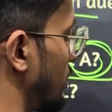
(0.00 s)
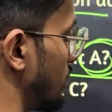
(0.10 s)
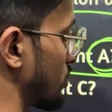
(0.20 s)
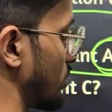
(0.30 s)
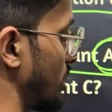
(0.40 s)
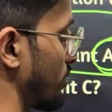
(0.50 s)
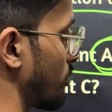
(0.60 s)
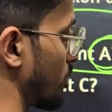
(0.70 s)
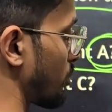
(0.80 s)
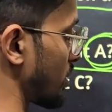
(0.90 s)

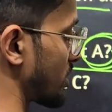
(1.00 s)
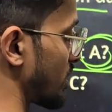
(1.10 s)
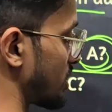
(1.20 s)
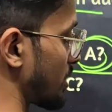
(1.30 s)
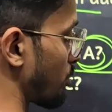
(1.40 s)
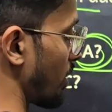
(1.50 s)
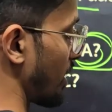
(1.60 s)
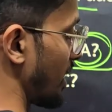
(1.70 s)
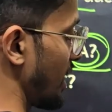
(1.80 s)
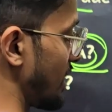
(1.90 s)
Therefore, potential energy at
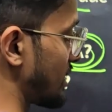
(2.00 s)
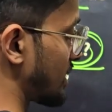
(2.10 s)
point A is